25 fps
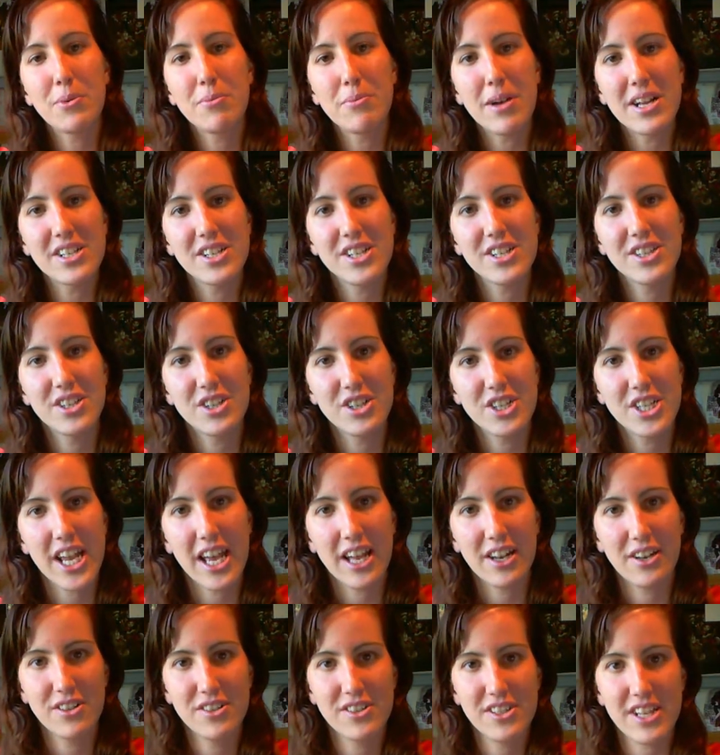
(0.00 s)
mention their
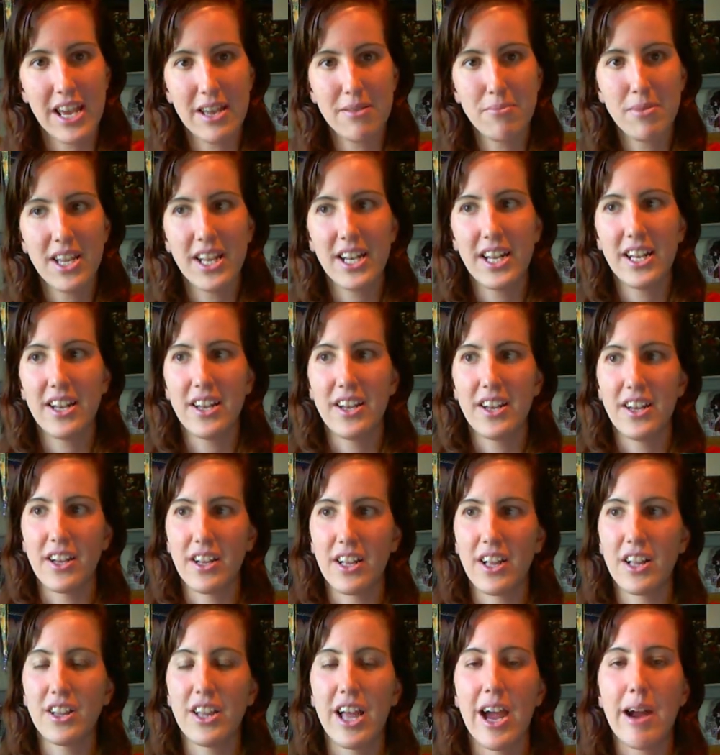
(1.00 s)
channels, I mean in a
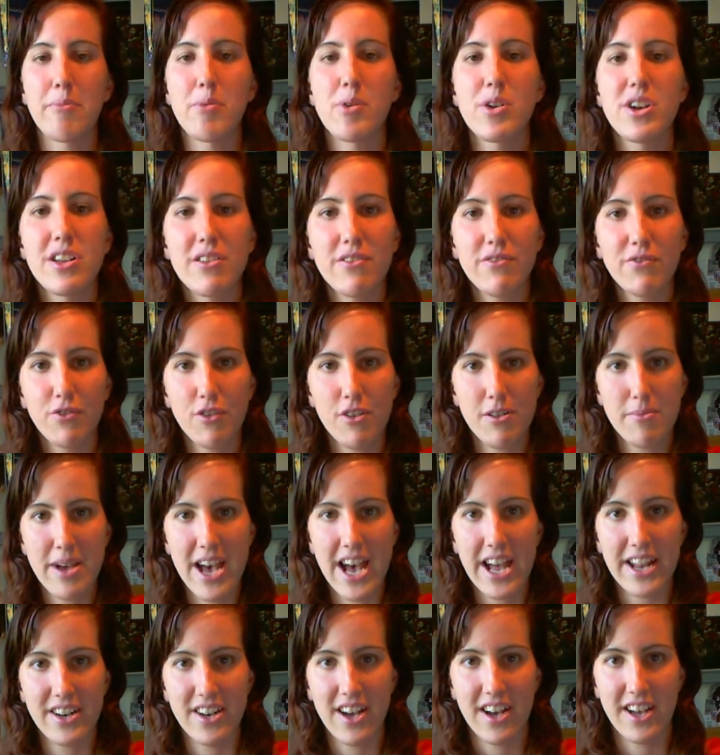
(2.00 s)
collaborative
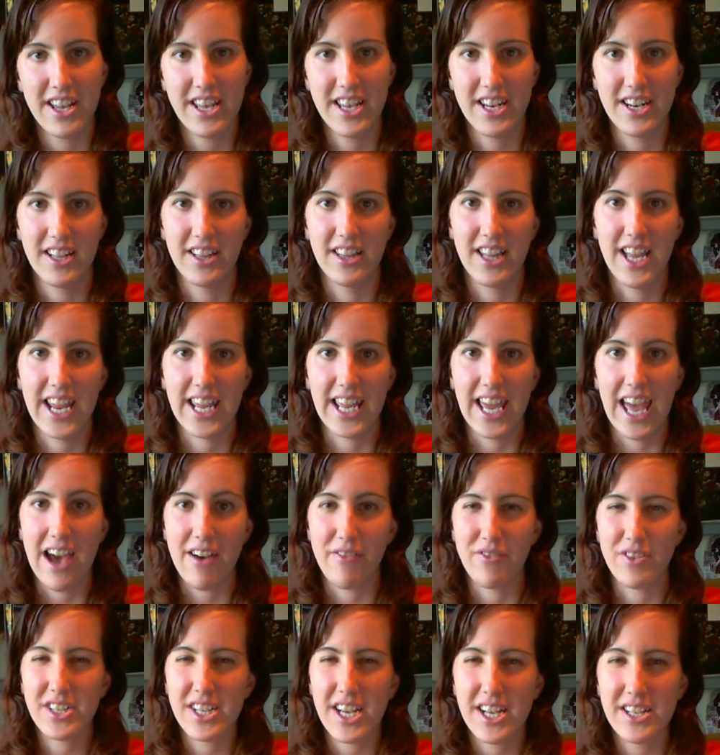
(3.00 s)
format, not in a like
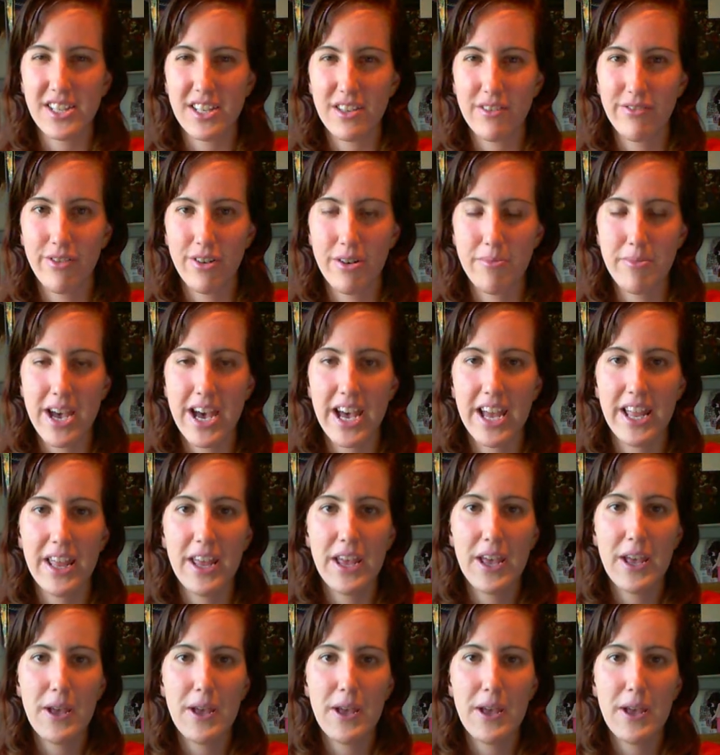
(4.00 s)
advertising format.